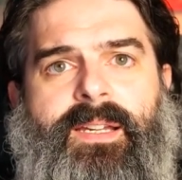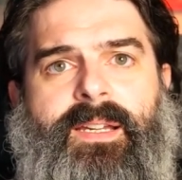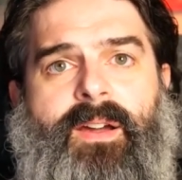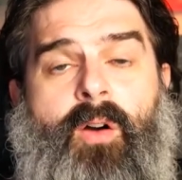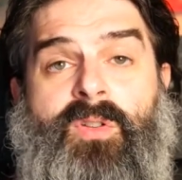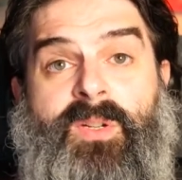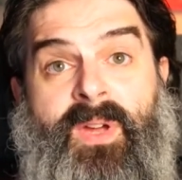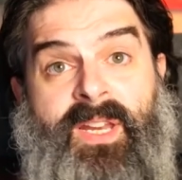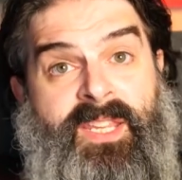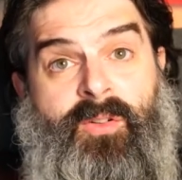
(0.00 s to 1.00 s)

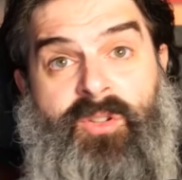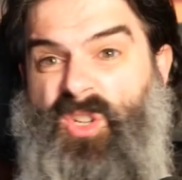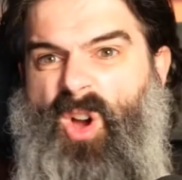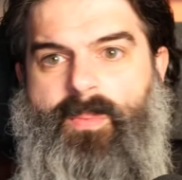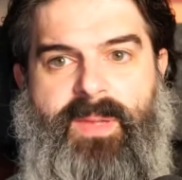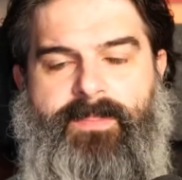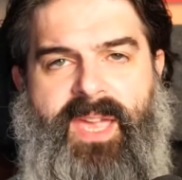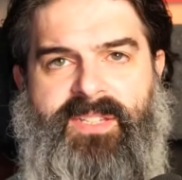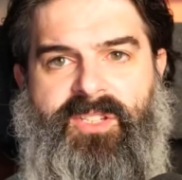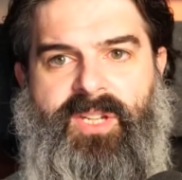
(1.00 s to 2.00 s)
ultimately you could just copy and
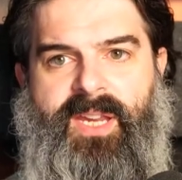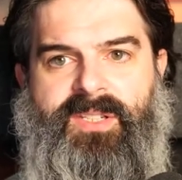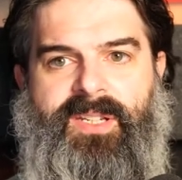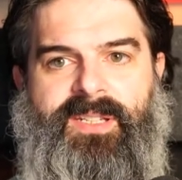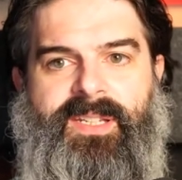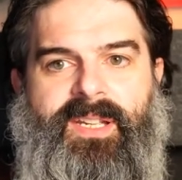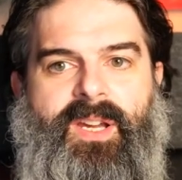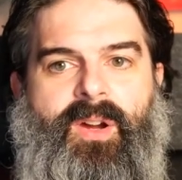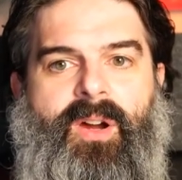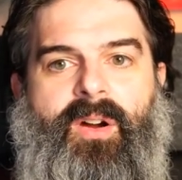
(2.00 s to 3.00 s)
paste and change it.
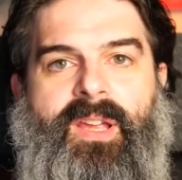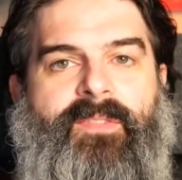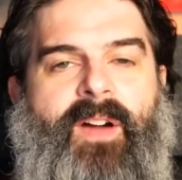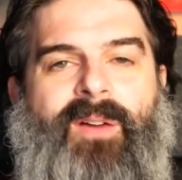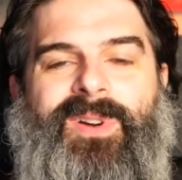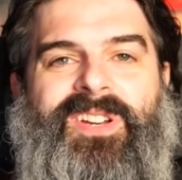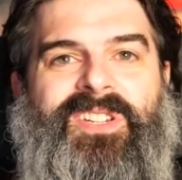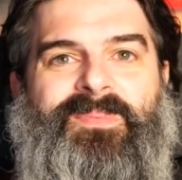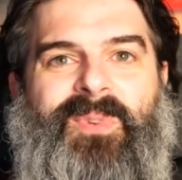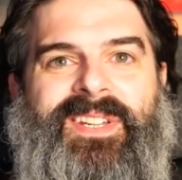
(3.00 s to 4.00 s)
If I want to
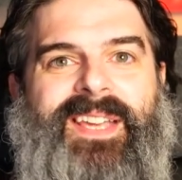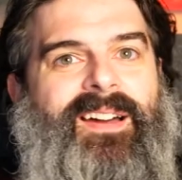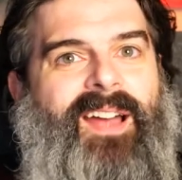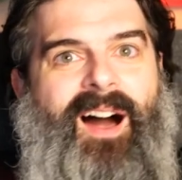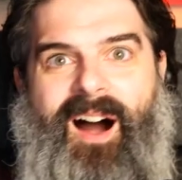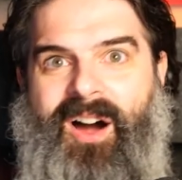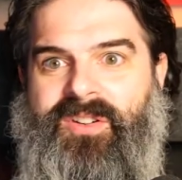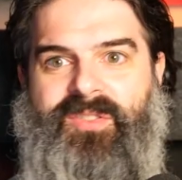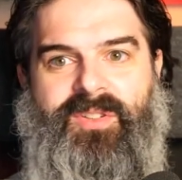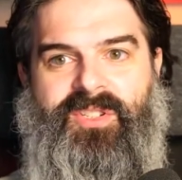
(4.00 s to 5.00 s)
just print out
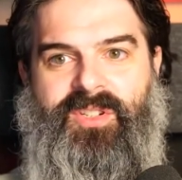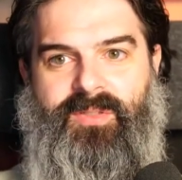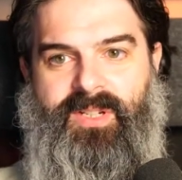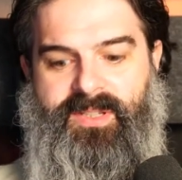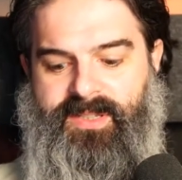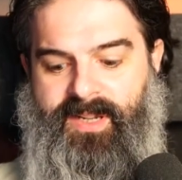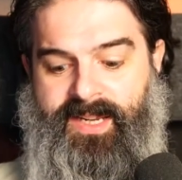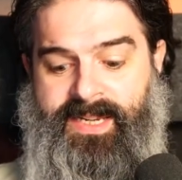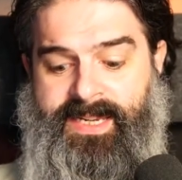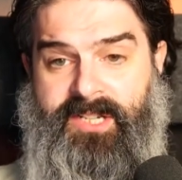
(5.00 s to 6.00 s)
100 students, I
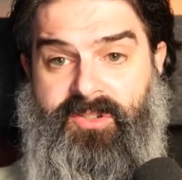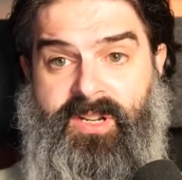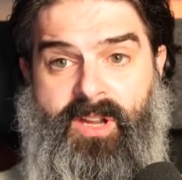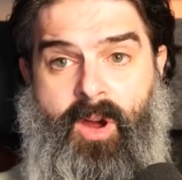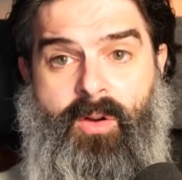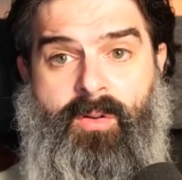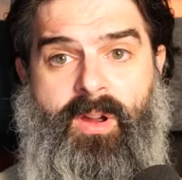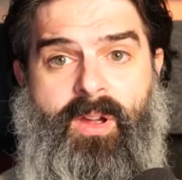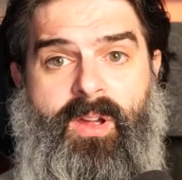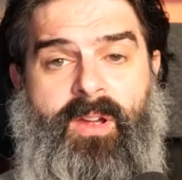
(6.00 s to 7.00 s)
can literally go
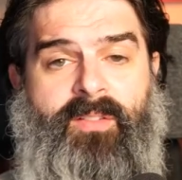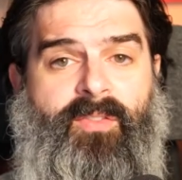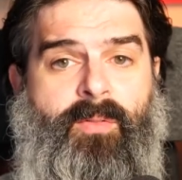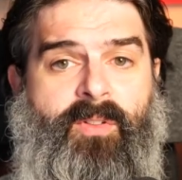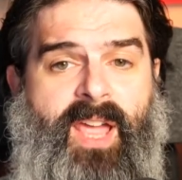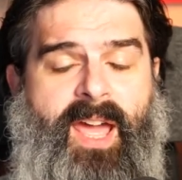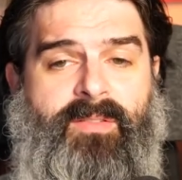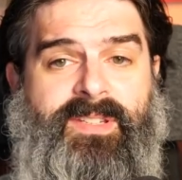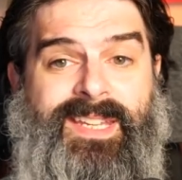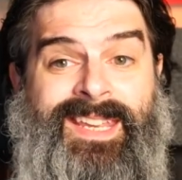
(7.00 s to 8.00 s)
from
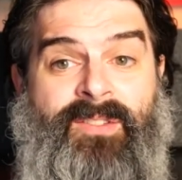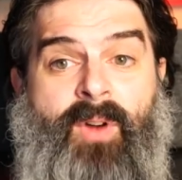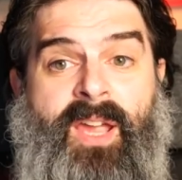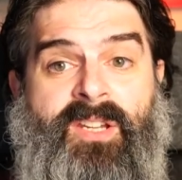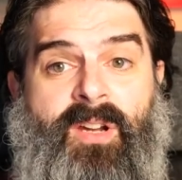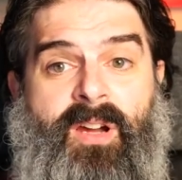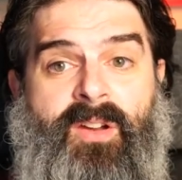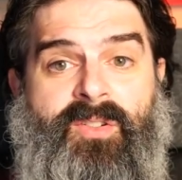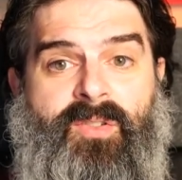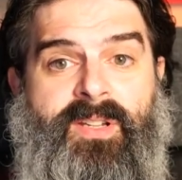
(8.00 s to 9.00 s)
count in range
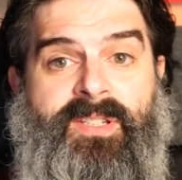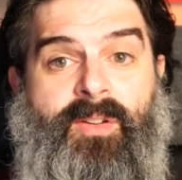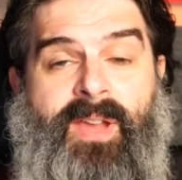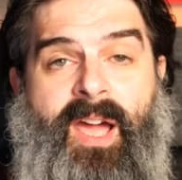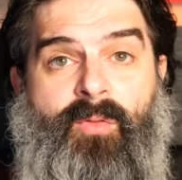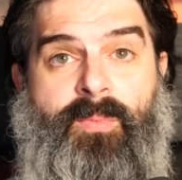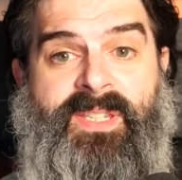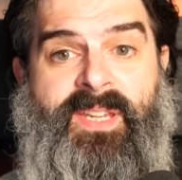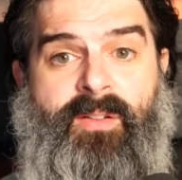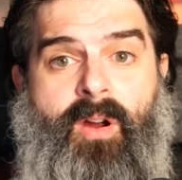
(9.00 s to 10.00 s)
100. So count will be
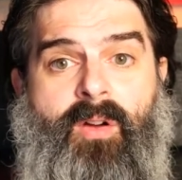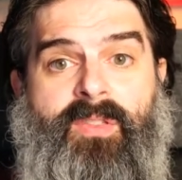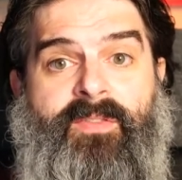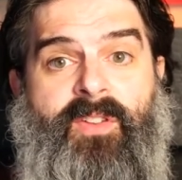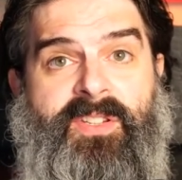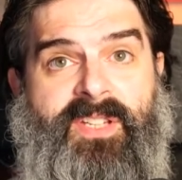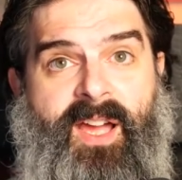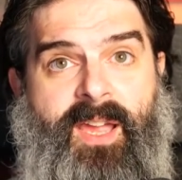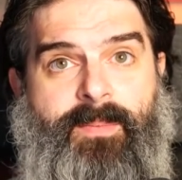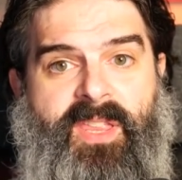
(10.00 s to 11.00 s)
0 the first
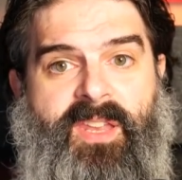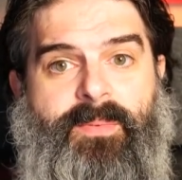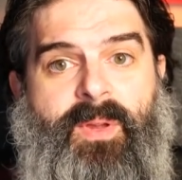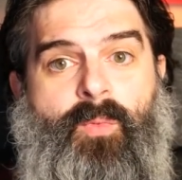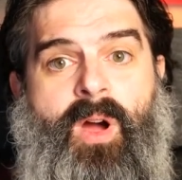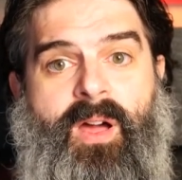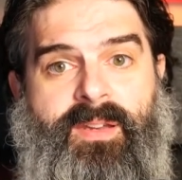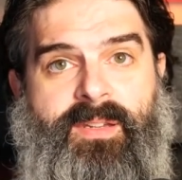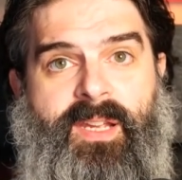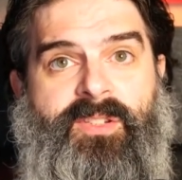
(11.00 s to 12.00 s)
time, and then it'll be
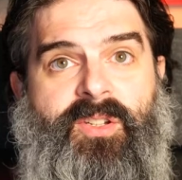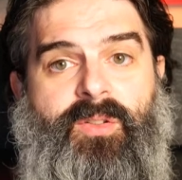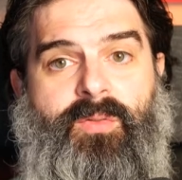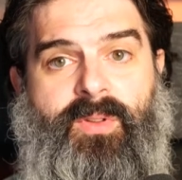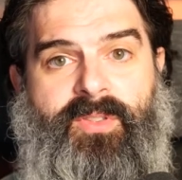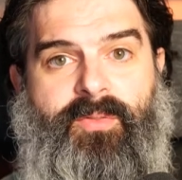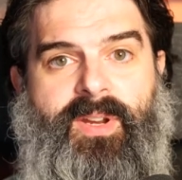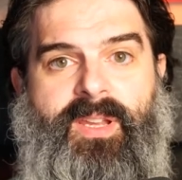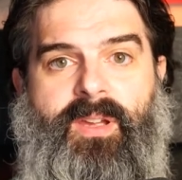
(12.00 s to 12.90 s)
1 and 2 and 3.